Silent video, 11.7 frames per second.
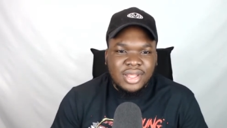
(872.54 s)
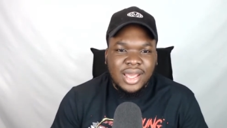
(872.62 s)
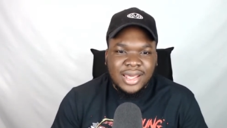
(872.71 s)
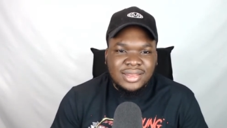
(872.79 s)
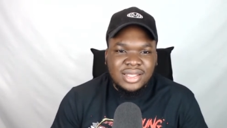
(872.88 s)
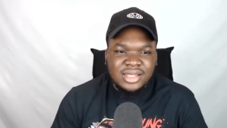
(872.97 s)
I
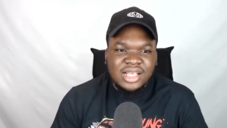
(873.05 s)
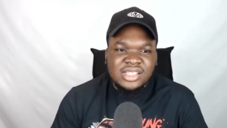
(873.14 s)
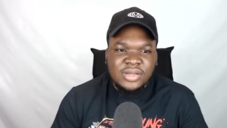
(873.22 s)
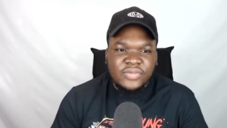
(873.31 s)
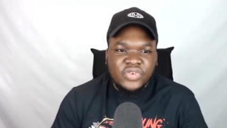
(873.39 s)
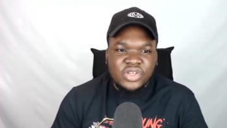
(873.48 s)
think that's
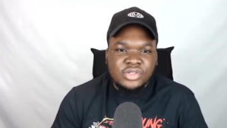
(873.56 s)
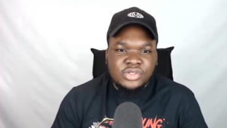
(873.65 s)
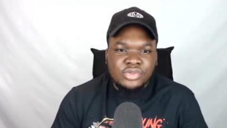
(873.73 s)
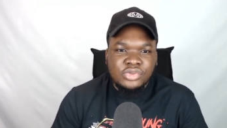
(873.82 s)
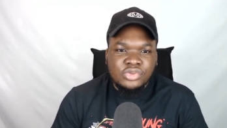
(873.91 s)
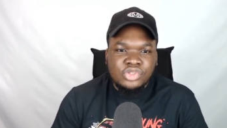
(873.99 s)
something
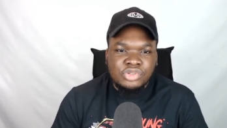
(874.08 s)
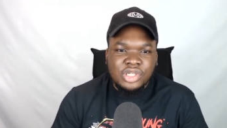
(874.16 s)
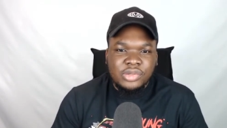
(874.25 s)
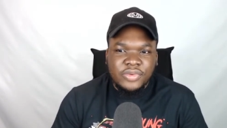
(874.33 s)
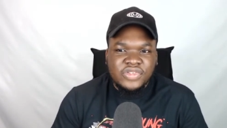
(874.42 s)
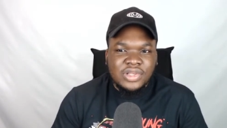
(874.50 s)
to treat
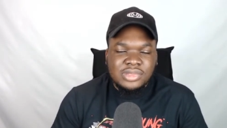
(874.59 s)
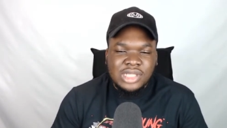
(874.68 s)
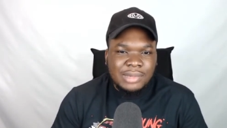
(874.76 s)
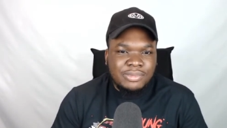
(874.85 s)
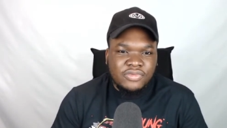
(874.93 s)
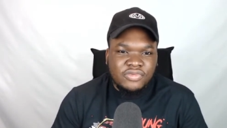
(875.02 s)
with some
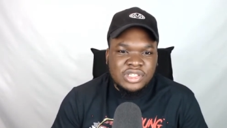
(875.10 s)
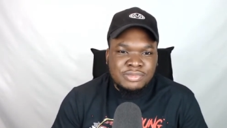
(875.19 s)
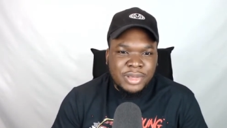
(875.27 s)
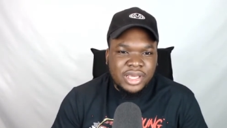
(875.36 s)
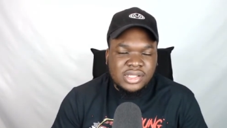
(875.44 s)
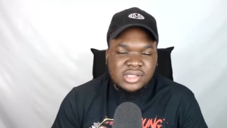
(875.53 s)
type of
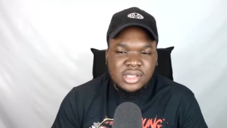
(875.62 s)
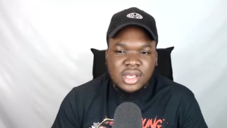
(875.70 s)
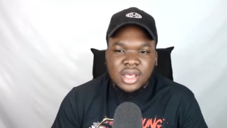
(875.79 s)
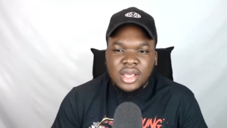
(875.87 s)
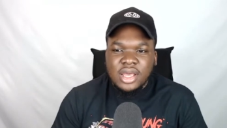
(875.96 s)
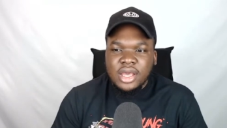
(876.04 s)
respect.
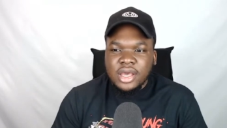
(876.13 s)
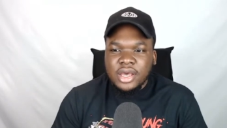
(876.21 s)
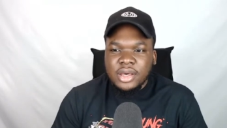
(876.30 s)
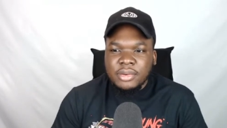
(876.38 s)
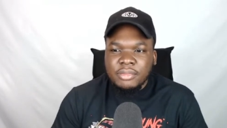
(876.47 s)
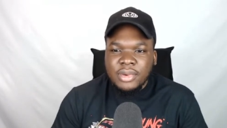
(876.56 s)

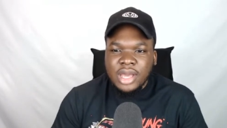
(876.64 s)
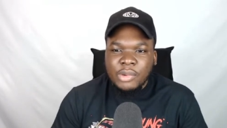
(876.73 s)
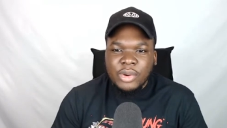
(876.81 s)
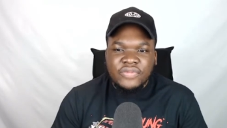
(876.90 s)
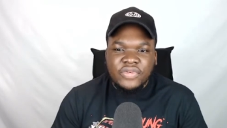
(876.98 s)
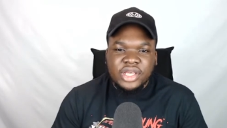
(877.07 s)

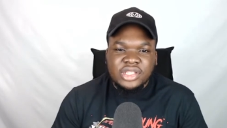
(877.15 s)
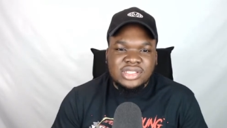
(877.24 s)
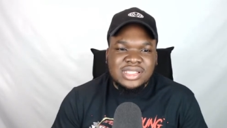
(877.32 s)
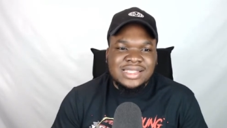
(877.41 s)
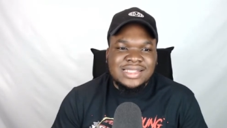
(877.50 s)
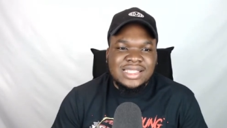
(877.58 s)
However, it
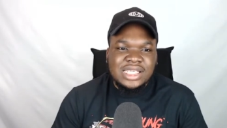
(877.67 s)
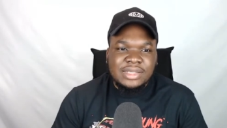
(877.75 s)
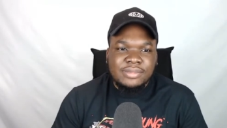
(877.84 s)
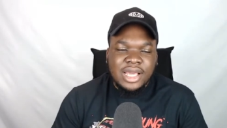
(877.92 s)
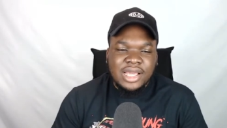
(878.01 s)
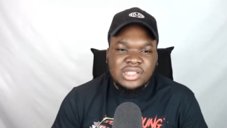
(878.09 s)
doesn't seem
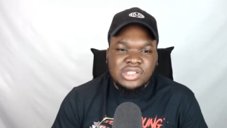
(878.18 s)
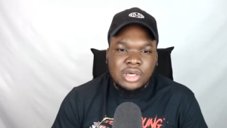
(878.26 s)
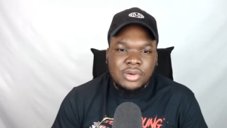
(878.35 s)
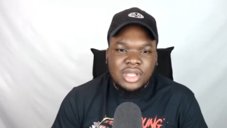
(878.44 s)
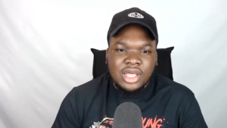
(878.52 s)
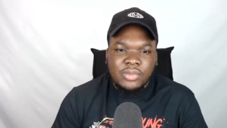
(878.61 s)
like it's
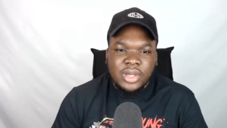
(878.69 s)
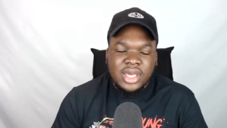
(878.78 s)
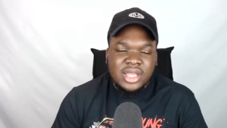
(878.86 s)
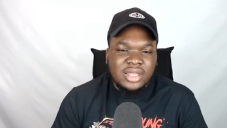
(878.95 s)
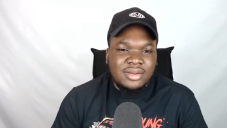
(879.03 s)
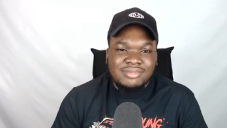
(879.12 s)
going that way.
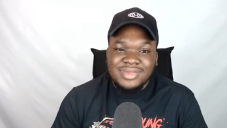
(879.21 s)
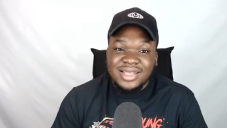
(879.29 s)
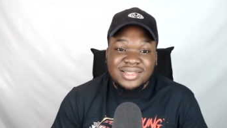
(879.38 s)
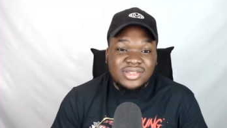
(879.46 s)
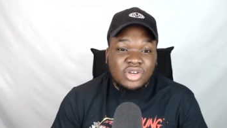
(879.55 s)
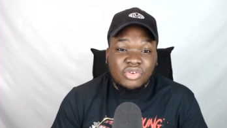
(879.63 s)
And
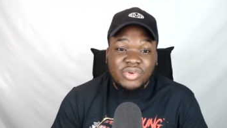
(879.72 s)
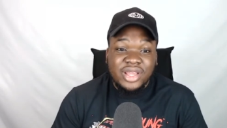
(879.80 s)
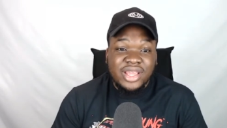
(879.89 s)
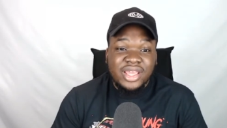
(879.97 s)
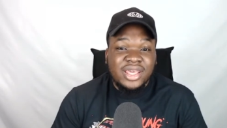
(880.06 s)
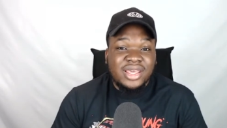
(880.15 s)
his
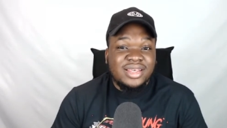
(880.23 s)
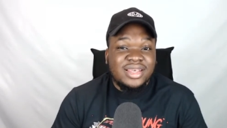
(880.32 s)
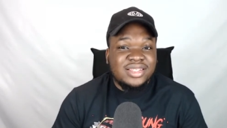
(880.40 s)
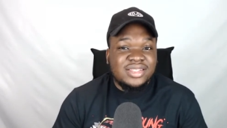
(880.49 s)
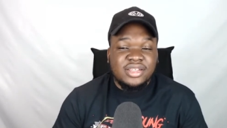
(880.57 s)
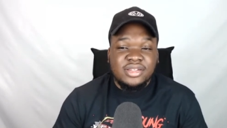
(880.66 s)
career
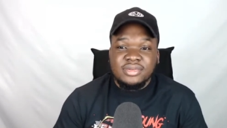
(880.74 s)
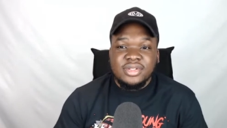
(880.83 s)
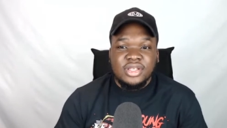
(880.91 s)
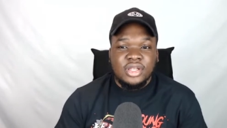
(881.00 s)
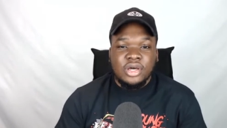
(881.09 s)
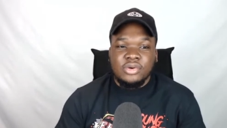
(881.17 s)
isn't,
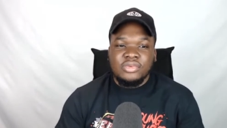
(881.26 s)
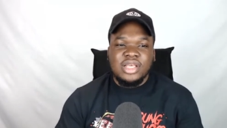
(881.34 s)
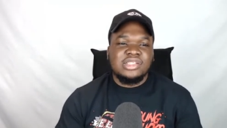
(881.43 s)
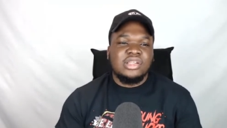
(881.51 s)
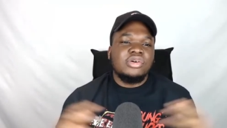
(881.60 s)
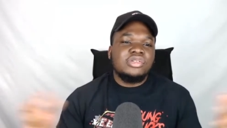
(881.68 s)
you know, there's
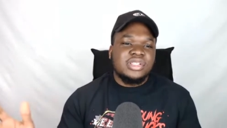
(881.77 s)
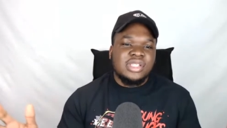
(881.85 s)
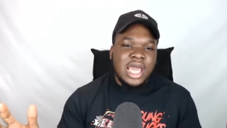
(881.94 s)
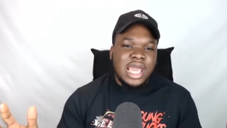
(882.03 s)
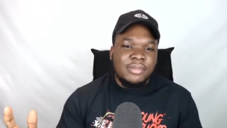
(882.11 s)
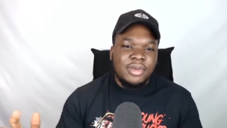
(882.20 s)
loads of
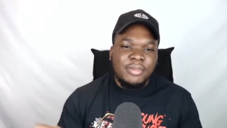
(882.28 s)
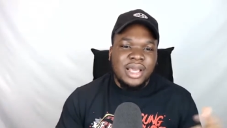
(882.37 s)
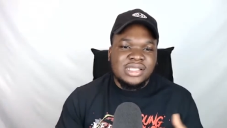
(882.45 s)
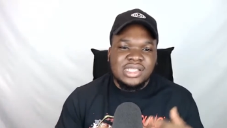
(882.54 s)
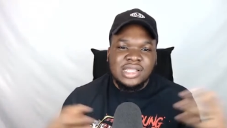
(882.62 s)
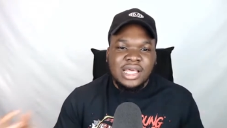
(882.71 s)
time. It might
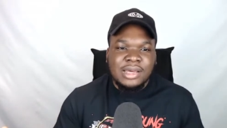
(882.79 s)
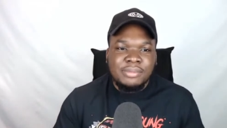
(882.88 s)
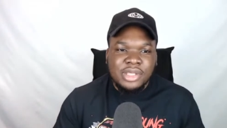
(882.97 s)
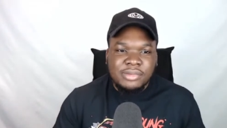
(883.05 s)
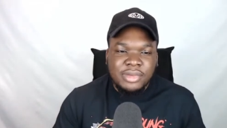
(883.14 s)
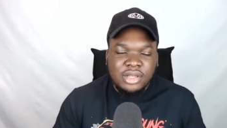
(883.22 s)
sound like I'm
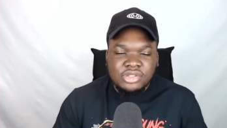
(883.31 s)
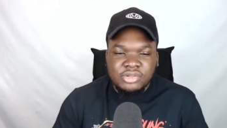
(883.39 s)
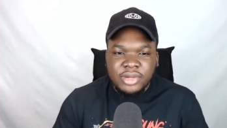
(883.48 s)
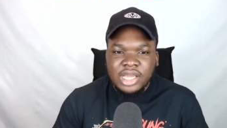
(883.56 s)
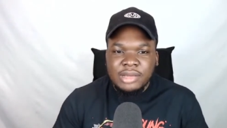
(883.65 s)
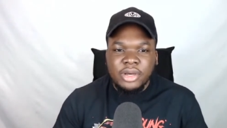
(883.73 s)
being
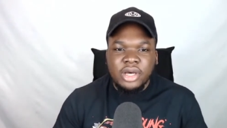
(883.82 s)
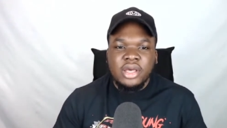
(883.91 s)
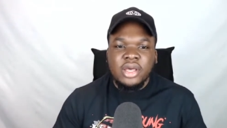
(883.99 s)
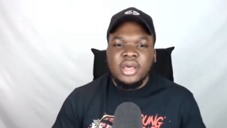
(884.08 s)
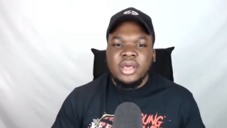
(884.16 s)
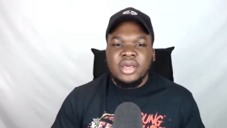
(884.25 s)
melodramatic, but
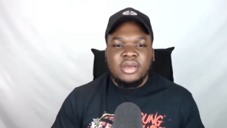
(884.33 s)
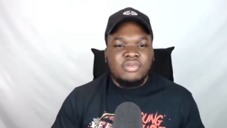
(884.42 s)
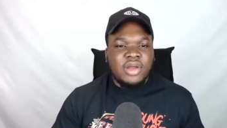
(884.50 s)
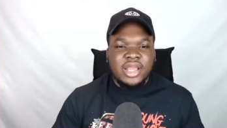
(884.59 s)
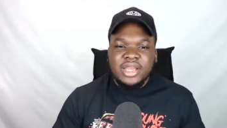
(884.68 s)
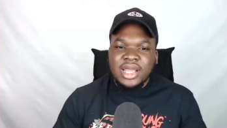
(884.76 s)

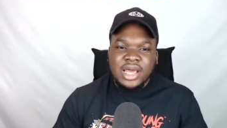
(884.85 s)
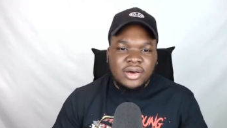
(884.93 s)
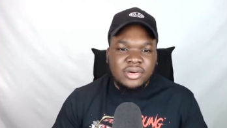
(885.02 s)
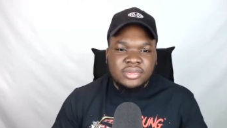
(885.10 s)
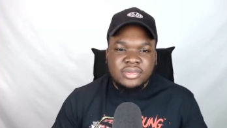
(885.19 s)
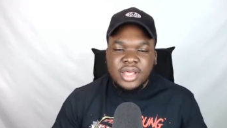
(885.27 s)
right
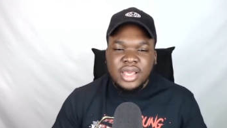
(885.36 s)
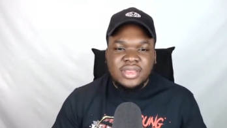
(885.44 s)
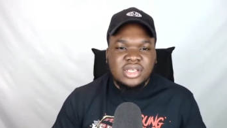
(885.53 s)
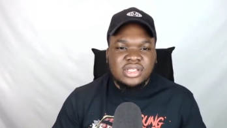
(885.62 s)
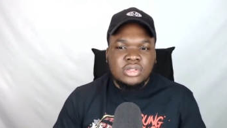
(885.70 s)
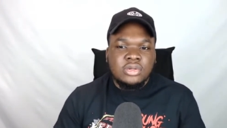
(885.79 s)
now
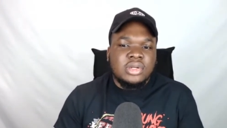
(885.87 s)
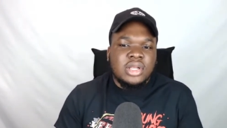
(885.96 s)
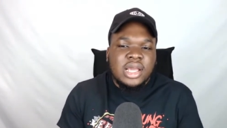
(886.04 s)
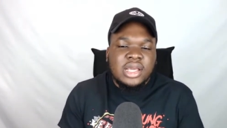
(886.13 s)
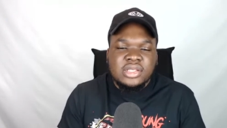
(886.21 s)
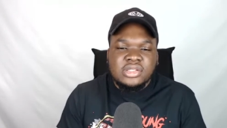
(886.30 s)
things look
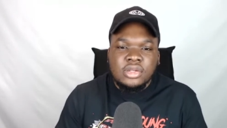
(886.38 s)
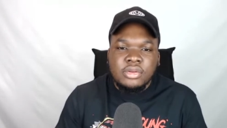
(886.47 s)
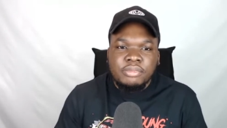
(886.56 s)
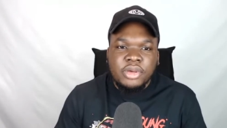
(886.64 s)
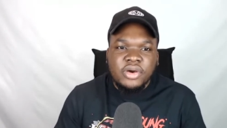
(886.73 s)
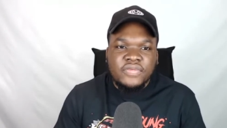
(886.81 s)
like it's on a
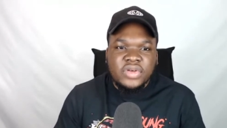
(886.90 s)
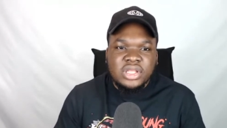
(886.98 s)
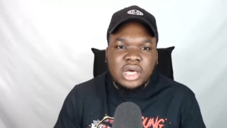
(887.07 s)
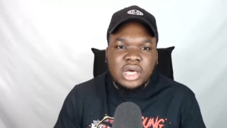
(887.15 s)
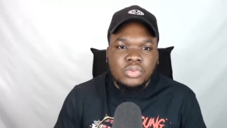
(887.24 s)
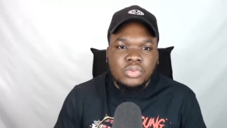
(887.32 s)
bit of a
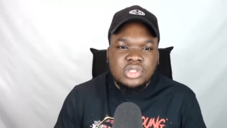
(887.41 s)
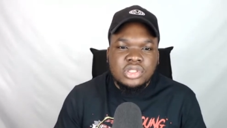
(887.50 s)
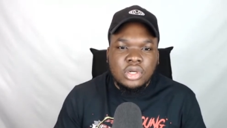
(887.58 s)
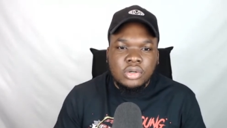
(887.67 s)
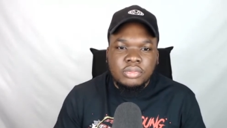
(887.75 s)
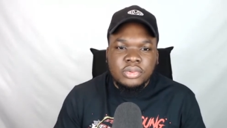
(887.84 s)
downward
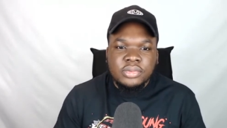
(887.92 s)
slope.